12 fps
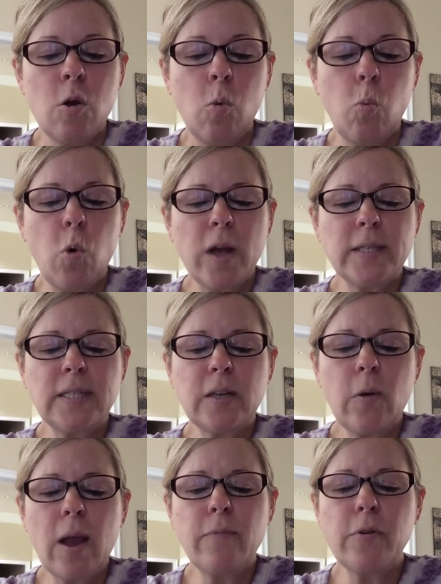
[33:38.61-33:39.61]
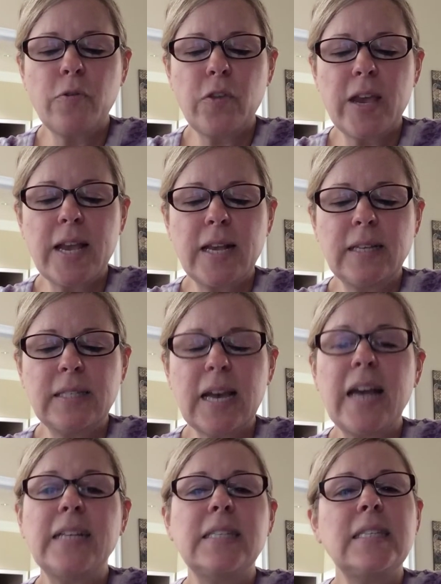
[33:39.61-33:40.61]
whatsoever things
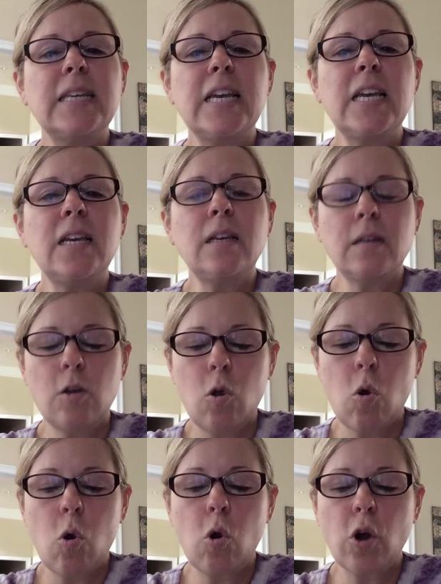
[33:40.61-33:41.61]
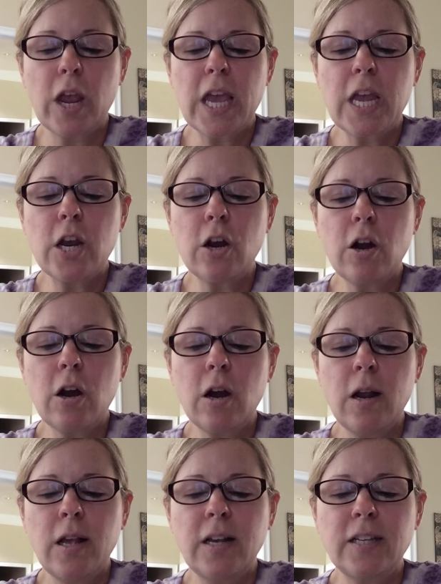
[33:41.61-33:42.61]
I see or
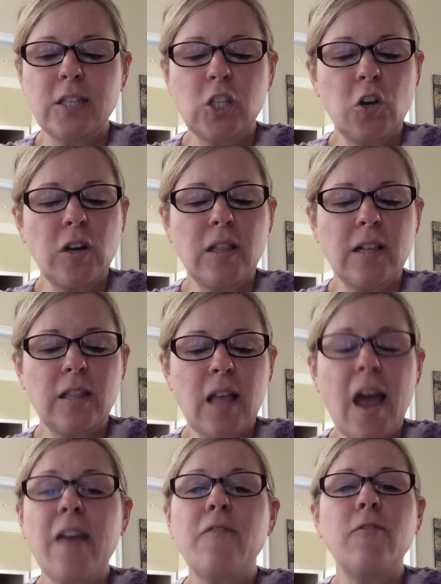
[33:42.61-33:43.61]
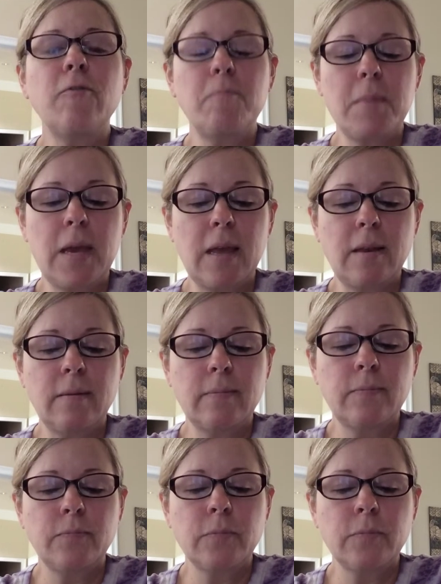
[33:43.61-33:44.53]
hear concerning the life of men,